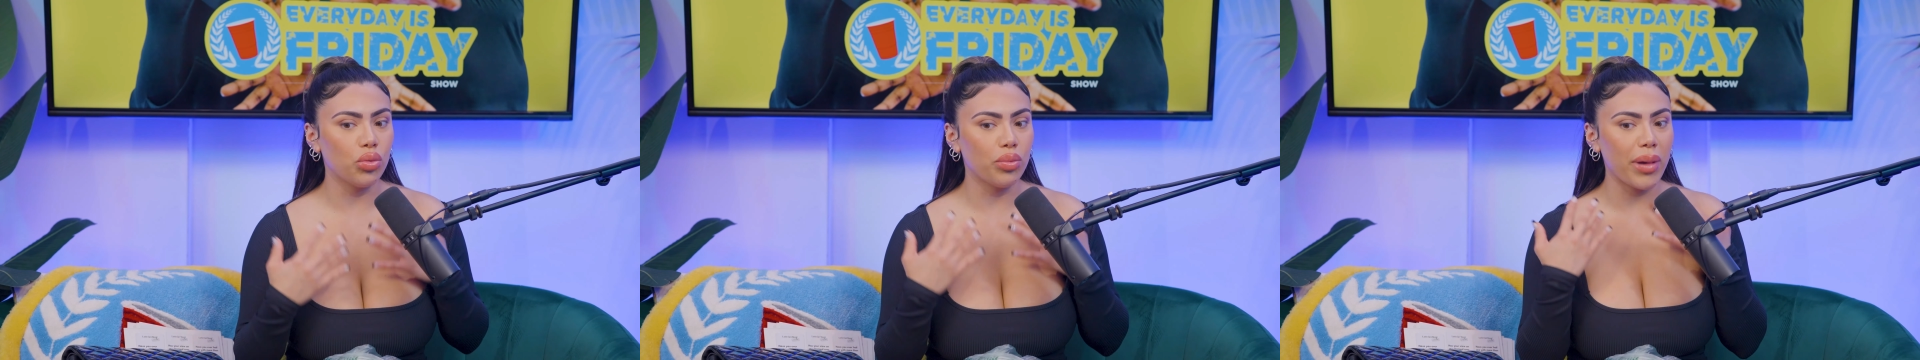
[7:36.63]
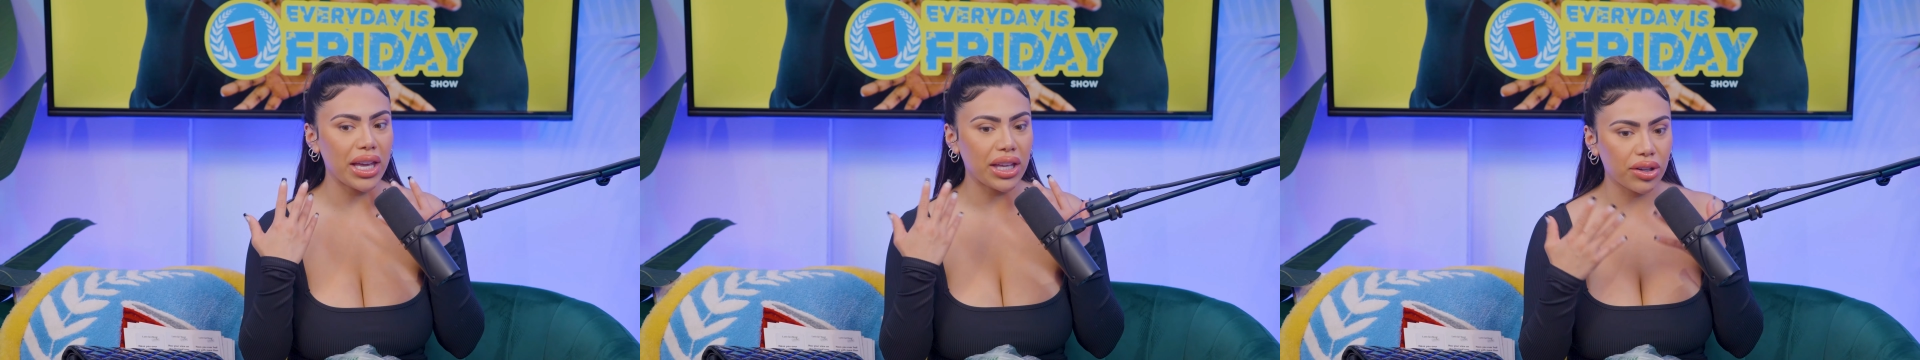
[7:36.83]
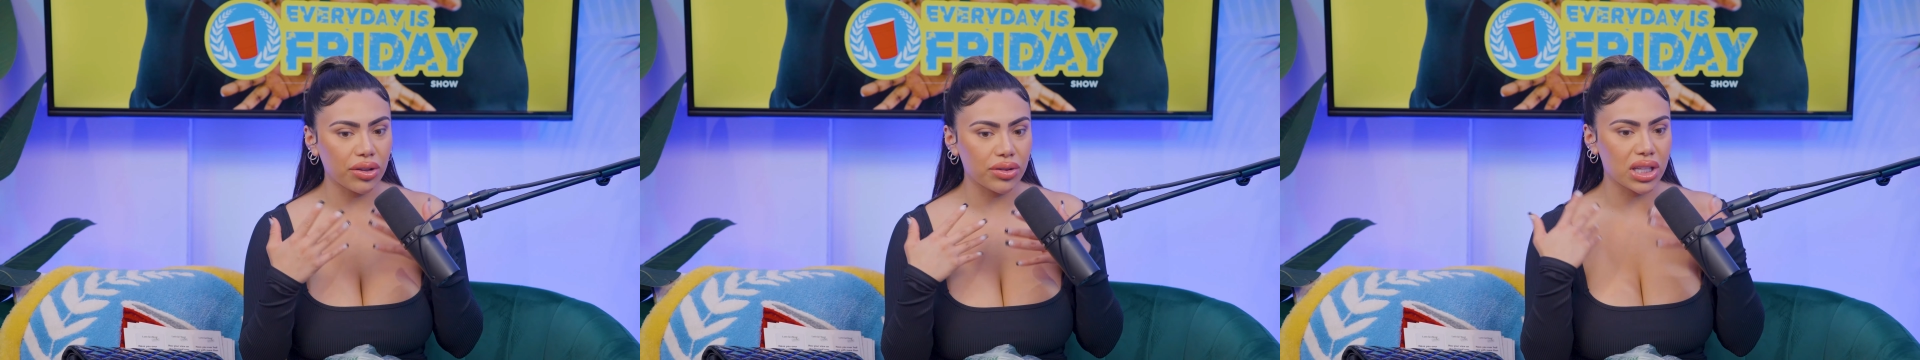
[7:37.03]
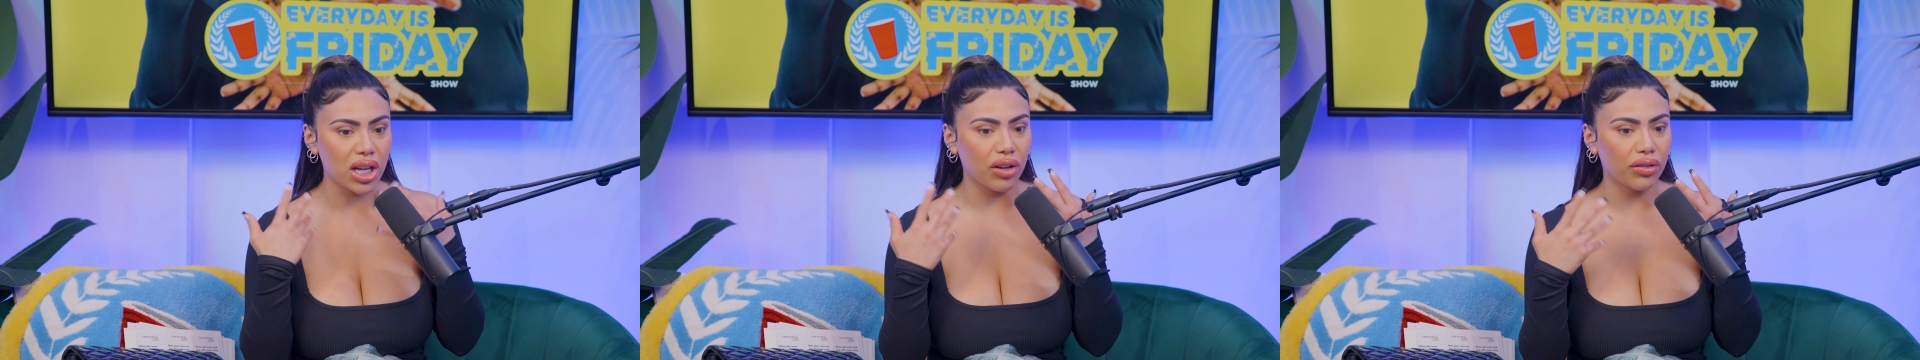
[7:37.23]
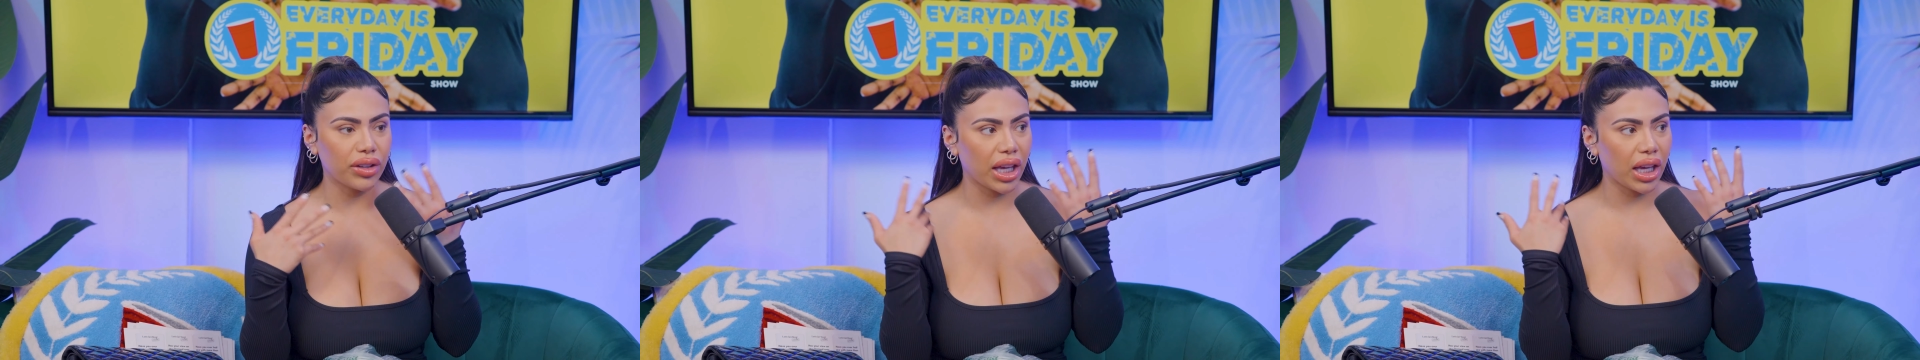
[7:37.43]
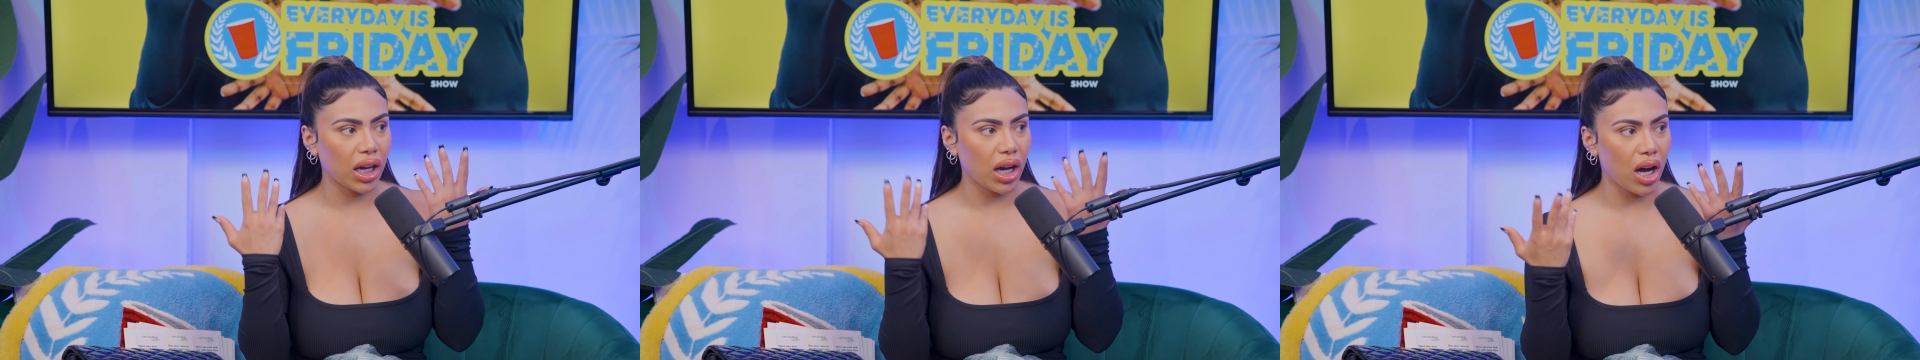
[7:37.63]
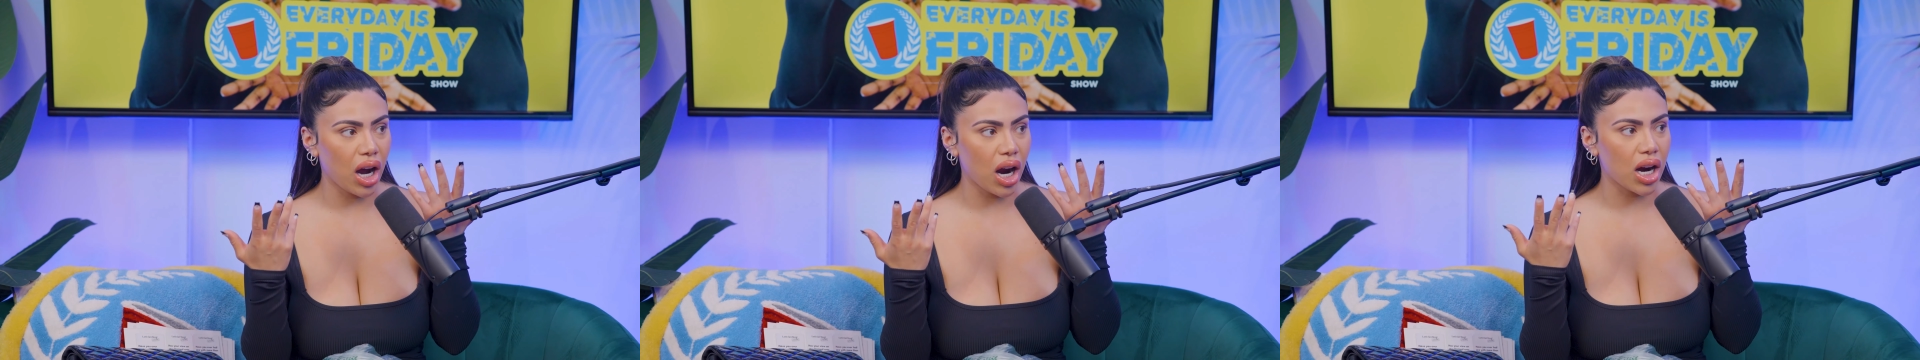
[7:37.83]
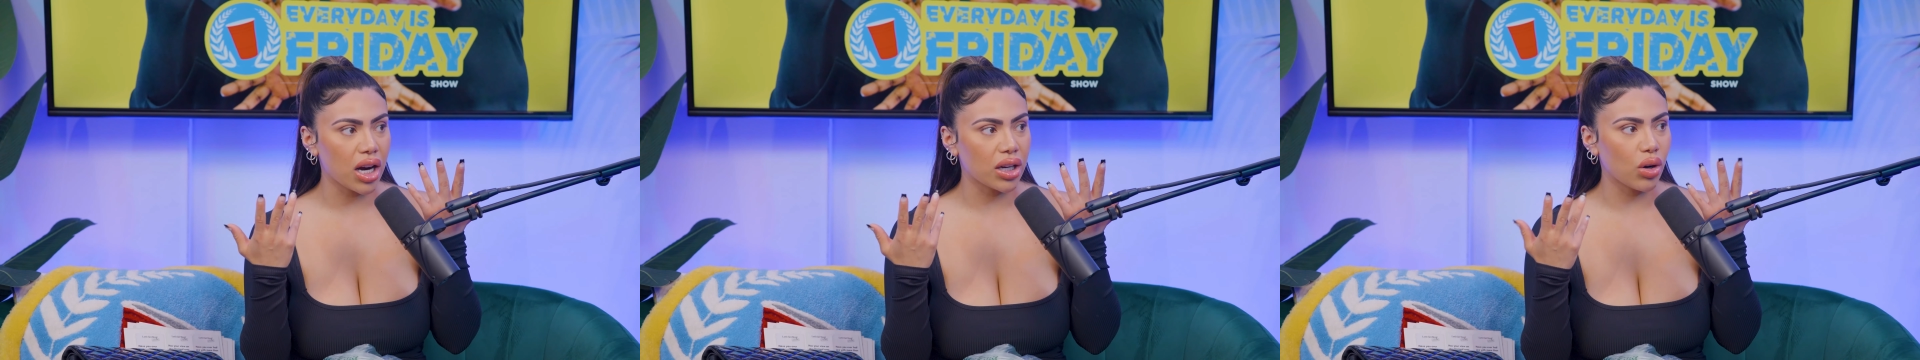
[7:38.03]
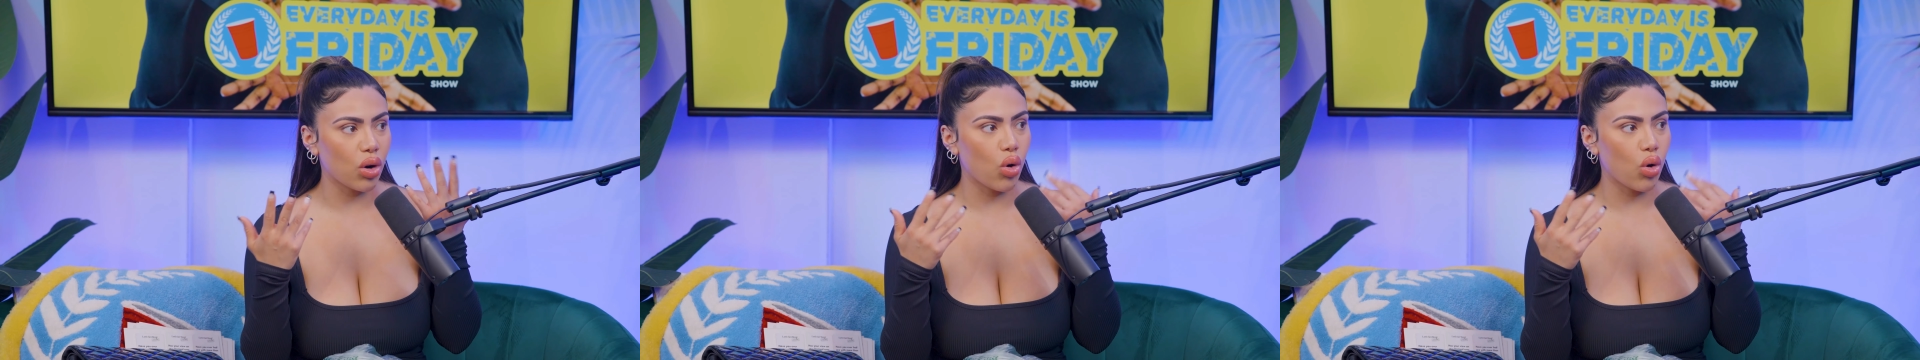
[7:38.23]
make yourself get hard